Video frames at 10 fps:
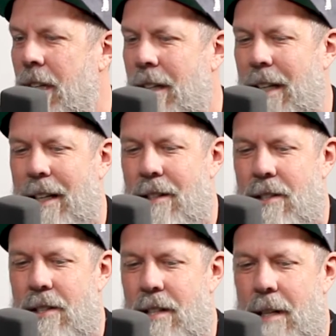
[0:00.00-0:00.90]
Like, it
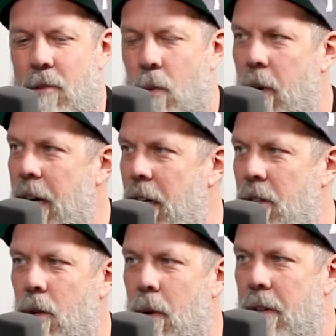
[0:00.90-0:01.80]
just seems
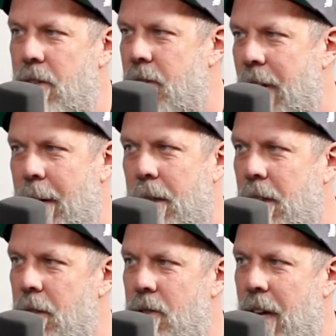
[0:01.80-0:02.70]
weird. You wear the same
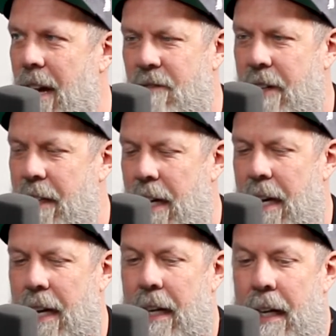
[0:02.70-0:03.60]
clothes every
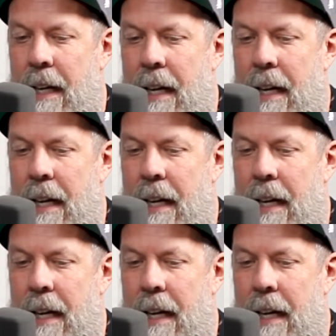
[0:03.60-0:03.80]
day.